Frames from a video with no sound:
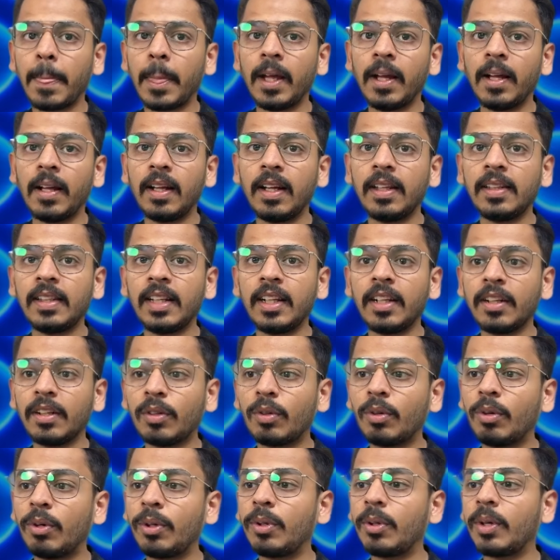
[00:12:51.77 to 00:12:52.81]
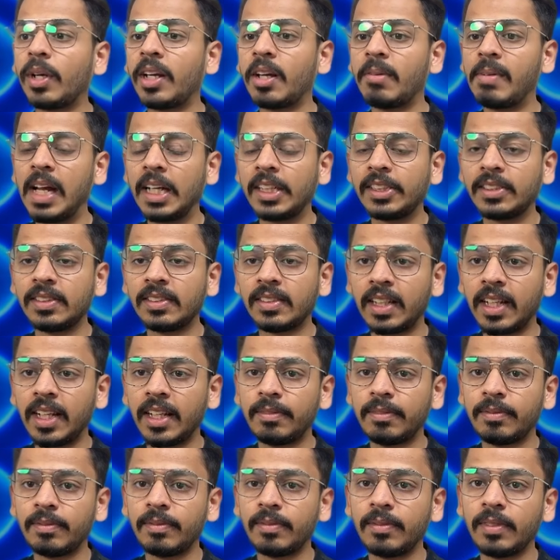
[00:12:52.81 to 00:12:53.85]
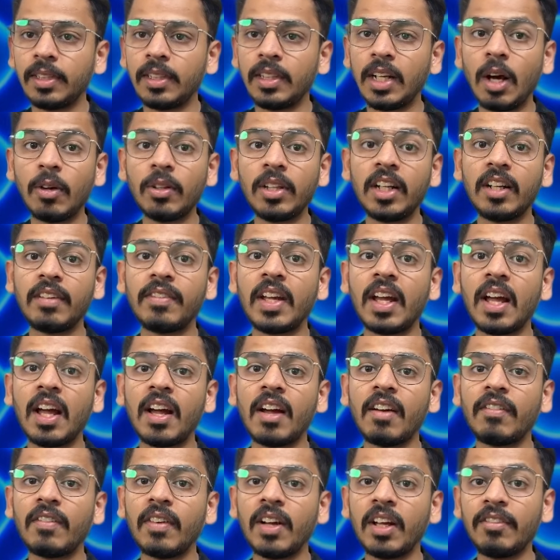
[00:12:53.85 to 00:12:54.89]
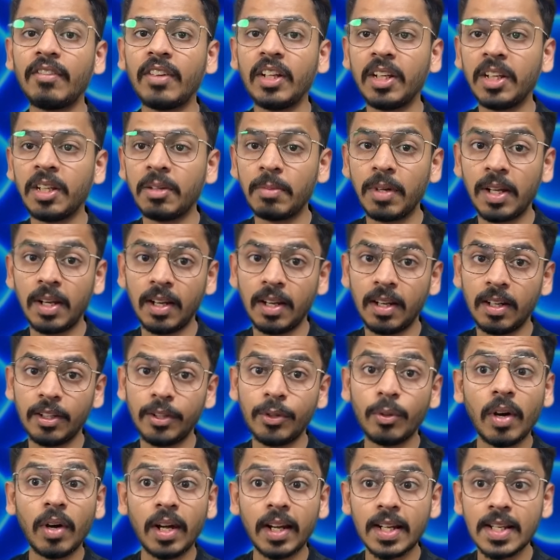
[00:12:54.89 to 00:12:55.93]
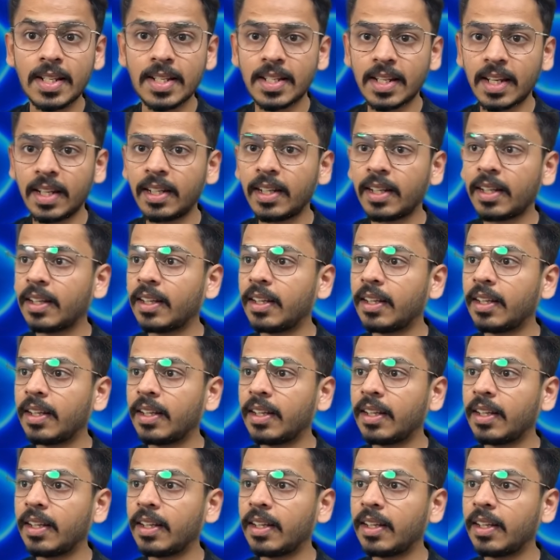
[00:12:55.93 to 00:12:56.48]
Then go to GitHub Actions again. Now that we have our variable URL set,